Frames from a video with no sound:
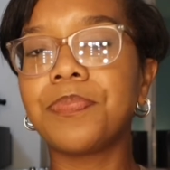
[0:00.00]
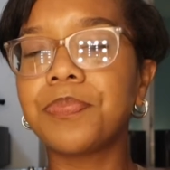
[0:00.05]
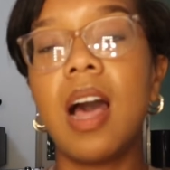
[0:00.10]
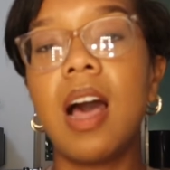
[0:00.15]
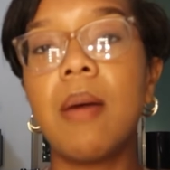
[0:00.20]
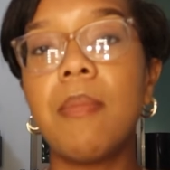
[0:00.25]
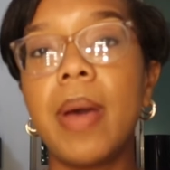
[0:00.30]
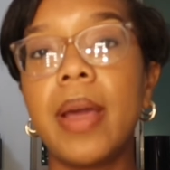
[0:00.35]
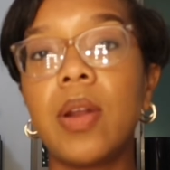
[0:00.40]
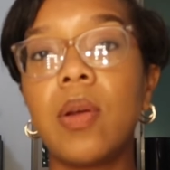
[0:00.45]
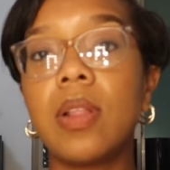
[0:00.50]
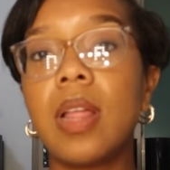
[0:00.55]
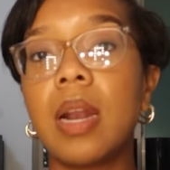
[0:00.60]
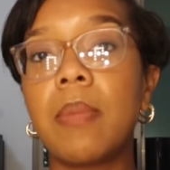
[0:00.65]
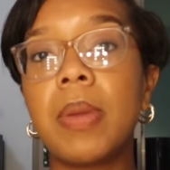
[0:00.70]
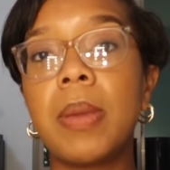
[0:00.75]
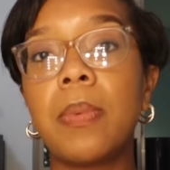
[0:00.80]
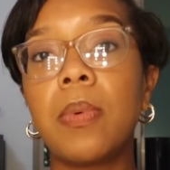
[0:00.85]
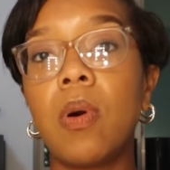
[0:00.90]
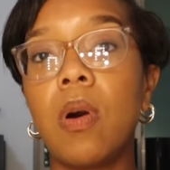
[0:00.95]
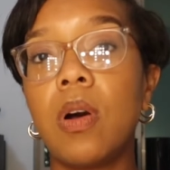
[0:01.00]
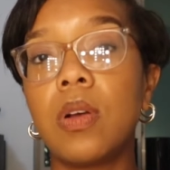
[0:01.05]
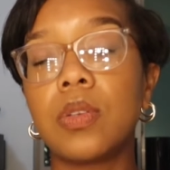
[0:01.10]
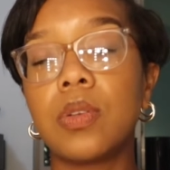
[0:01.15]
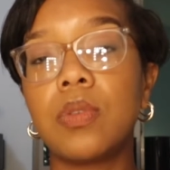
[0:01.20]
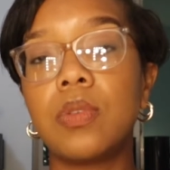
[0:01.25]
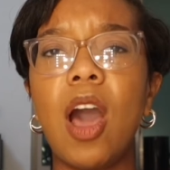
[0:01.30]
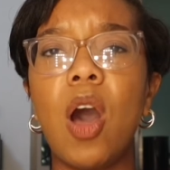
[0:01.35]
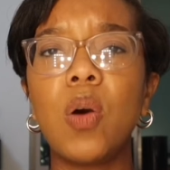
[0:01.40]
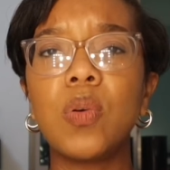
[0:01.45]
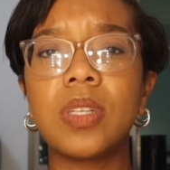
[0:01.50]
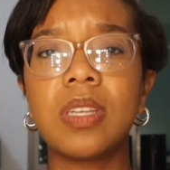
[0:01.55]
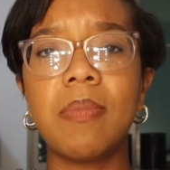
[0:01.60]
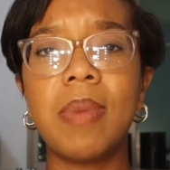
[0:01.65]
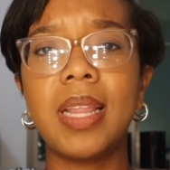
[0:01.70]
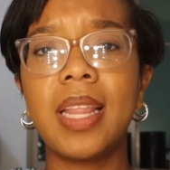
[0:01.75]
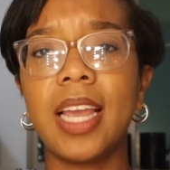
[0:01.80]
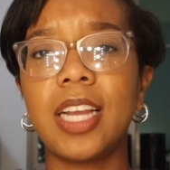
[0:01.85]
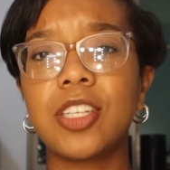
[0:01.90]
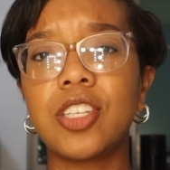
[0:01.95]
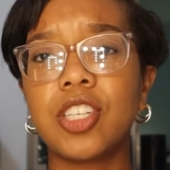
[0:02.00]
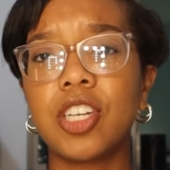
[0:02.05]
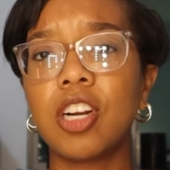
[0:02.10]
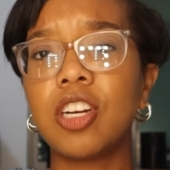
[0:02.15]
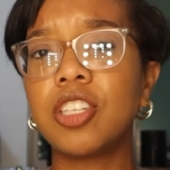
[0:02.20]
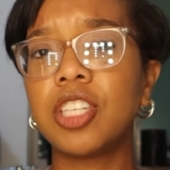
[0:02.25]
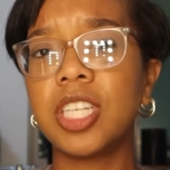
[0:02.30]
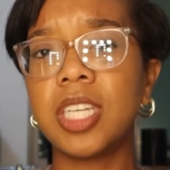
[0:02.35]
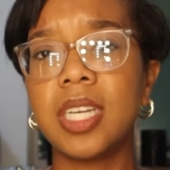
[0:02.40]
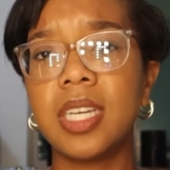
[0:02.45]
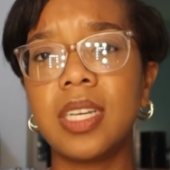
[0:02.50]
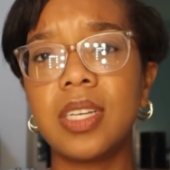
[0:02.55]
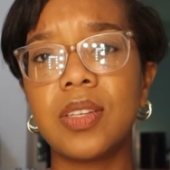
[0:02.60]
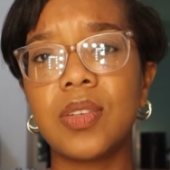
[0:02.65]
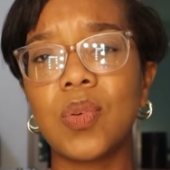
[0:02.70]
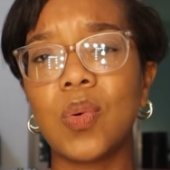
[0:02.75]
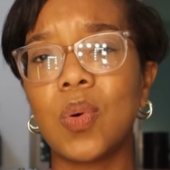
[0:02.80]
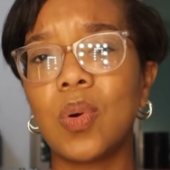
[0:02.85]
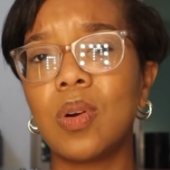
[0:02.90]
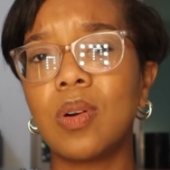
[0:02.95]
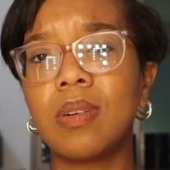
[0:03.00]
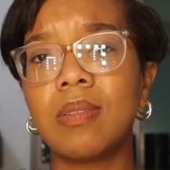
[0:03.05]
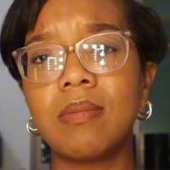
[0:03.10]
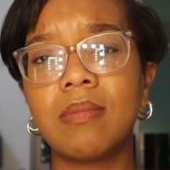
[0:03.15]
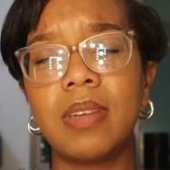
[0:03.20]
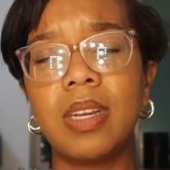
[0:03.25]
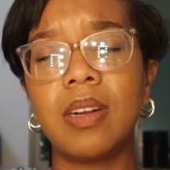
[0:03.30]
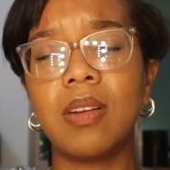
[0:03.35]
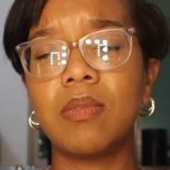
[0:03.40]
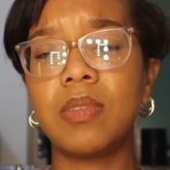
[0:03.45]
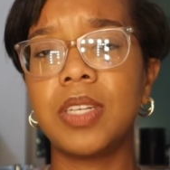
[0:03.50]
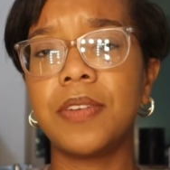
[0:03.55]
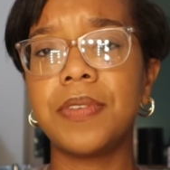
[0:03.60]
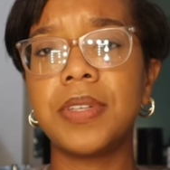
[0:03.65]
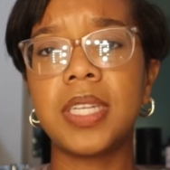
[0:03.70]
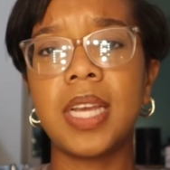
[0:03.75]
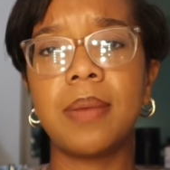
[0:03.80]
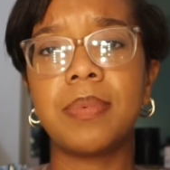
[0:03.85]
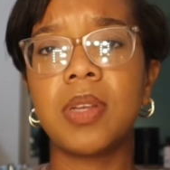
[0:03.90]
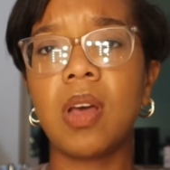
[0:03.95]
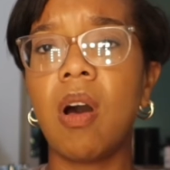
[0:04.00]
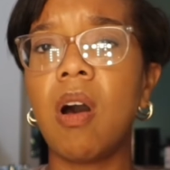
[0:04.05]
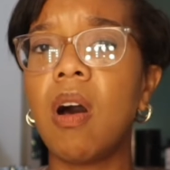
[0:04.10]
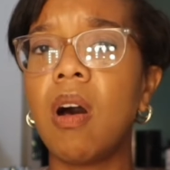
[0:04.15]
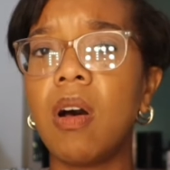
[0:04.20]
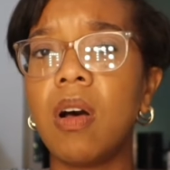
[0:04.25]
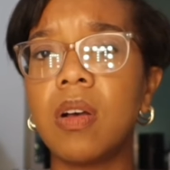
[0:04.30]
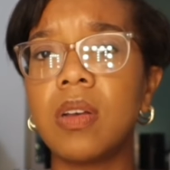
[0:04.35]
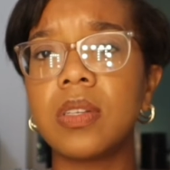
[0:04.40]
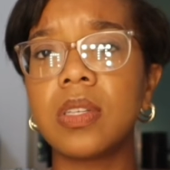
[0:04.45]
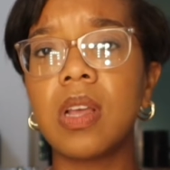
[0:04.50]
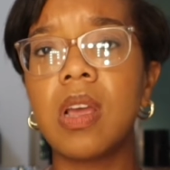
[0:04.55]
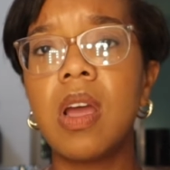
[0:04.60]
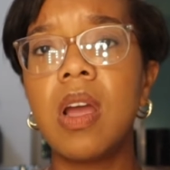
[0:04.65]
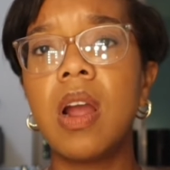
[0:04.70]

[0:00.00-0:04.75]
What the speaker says: I know a lot of people also host them at like churches or, you know, different types of halls,